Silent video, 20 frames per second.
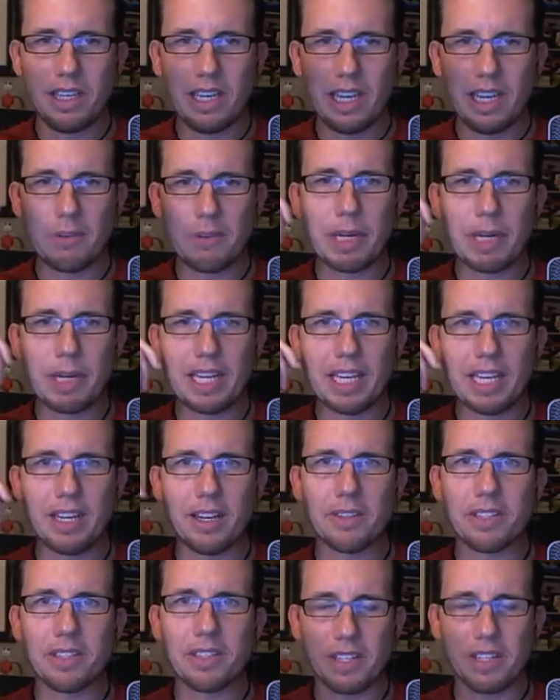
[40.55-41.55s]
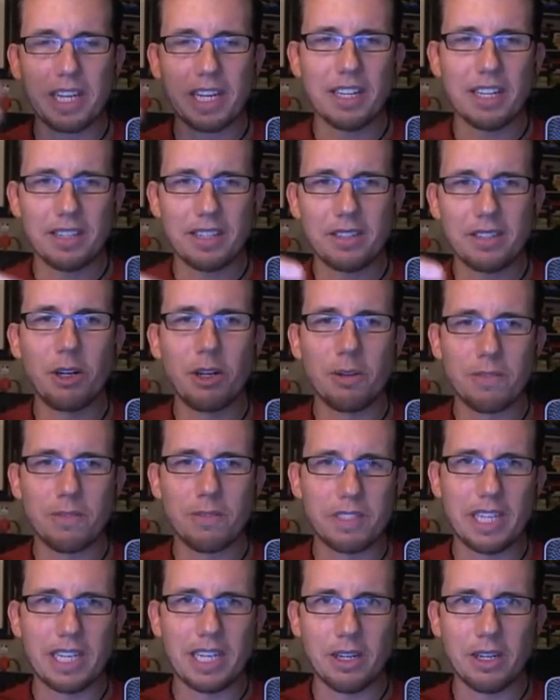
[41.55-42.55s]
everybody else, and I'll kind of let
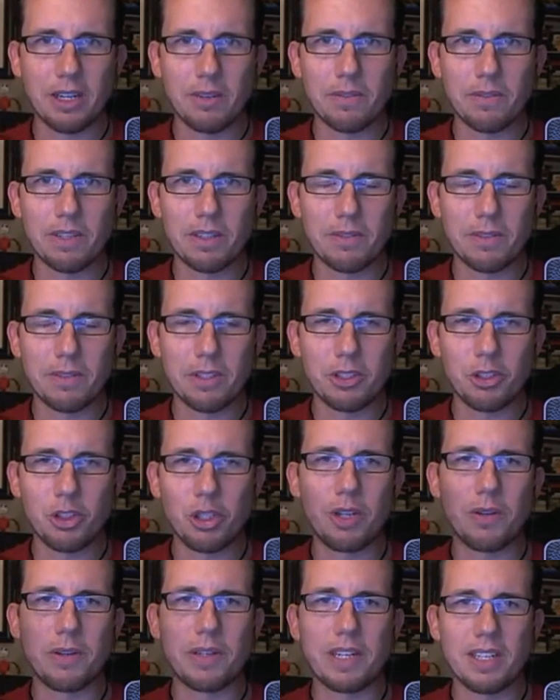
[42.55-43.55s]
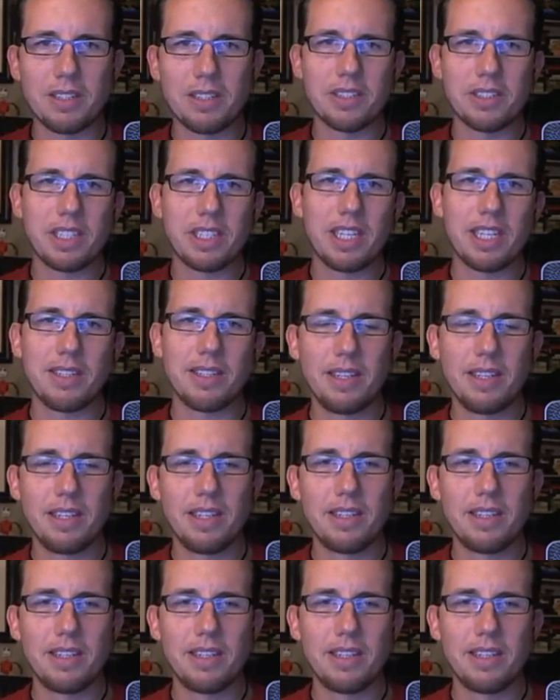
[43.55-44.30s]
Topher take over for the show, and I'll just kind of